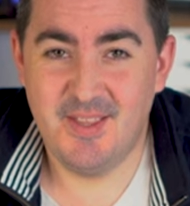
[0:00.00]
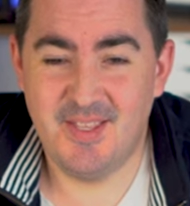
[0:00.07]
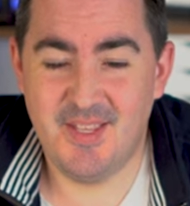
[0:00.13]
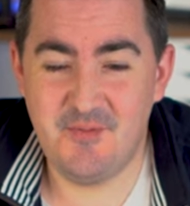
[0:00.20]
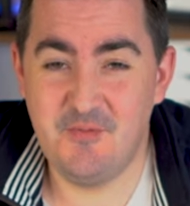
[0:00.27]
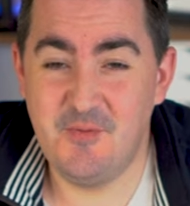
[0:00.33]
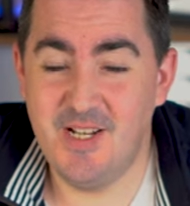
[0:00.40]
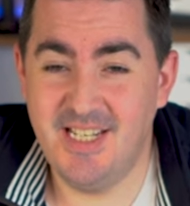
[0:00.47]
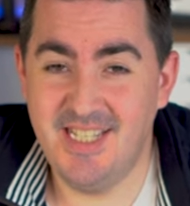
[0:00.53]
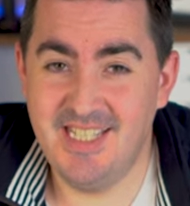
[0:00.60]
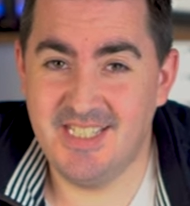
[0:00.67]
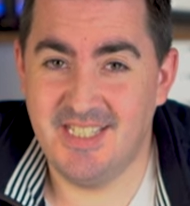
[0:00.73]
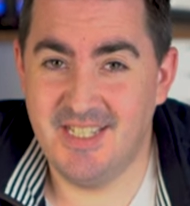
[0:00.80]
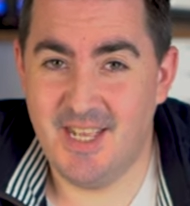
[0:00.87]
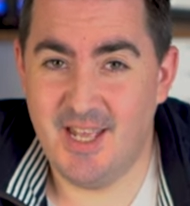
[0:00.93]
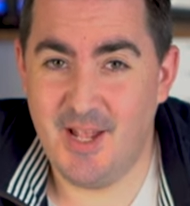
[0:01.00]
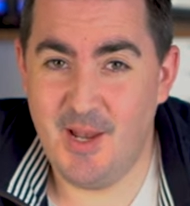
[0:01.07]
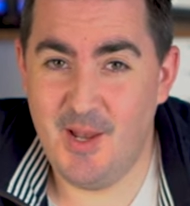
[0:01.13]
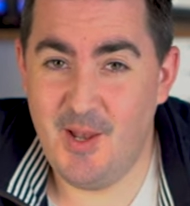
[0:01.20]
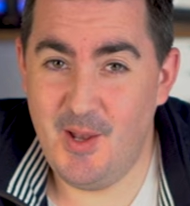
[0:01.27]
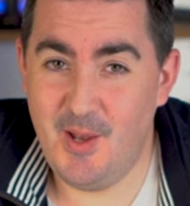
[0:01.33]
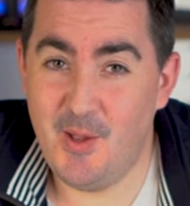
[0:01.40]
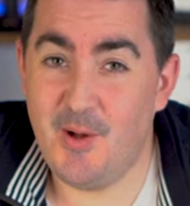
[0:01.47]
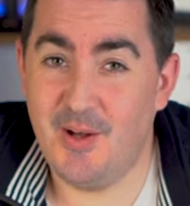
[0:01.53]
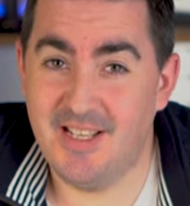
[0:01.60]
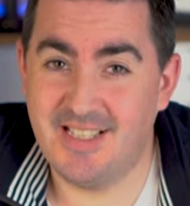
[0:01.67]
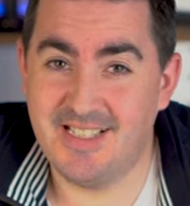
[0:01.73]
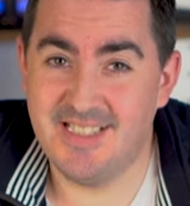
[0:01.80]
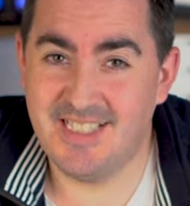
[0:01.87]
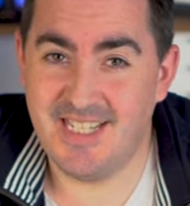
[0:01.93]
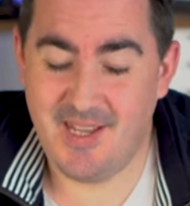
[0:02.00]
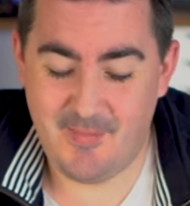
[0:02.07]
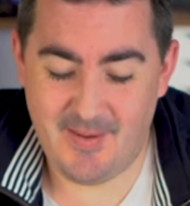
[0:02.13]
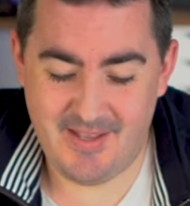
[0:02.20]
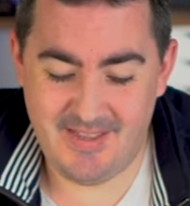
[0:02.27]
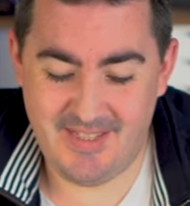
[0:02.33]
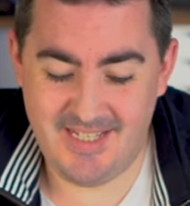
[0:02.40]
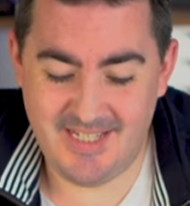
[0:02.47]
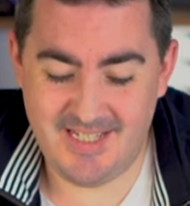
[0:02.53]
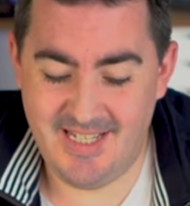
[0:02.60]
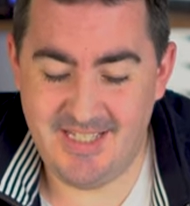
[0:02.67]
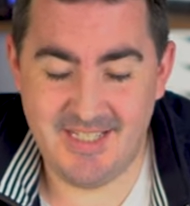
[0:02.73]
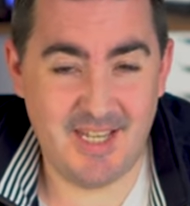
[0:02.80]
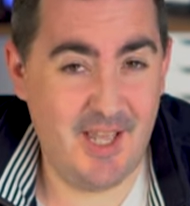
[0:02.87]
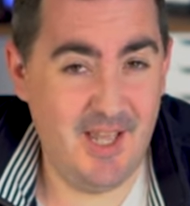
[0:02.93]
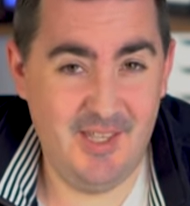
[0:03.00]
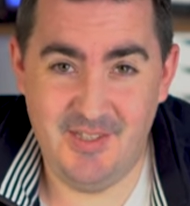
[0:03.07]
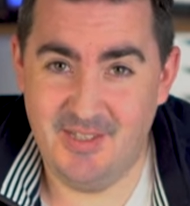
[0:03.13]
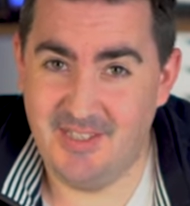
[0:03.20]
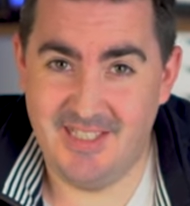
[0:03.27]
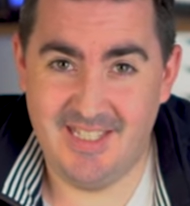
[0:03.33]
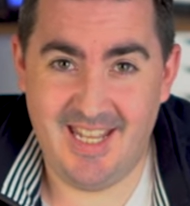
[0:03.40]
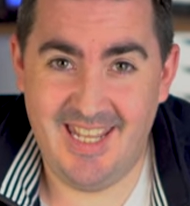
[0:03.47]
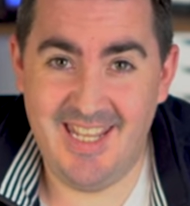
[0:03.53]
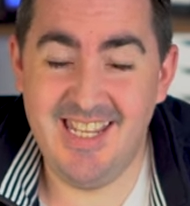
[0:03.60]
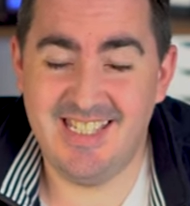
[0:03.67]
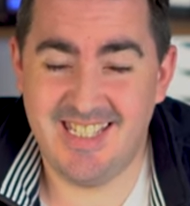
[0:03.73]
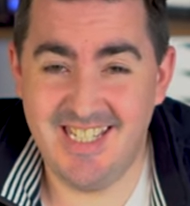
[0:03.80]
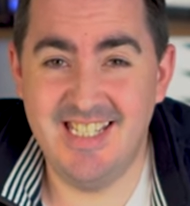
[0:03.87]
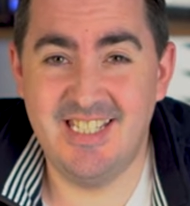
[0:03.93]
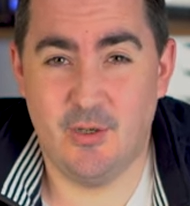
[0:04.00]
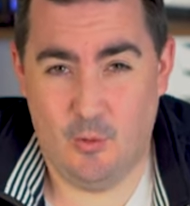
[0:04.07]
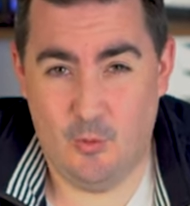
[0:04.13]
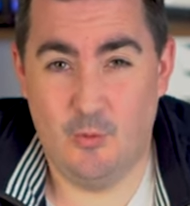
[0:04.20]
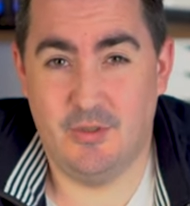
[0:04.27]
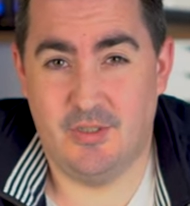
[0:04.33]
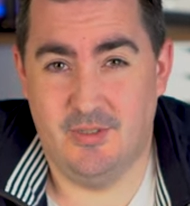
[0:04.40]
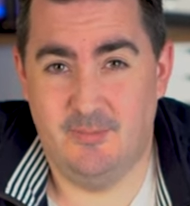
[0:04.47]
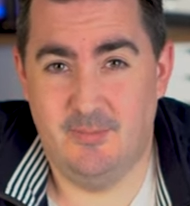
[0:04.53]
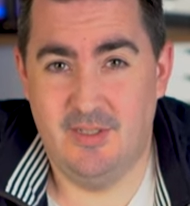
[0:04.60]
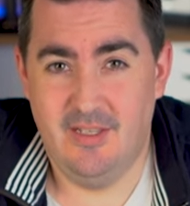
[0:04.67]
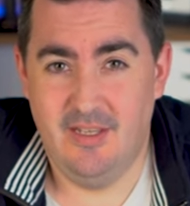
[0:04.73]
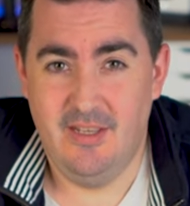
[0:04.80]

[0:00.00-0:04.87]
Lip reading: There really isn't a lot I can say about this lens other than it is awesome.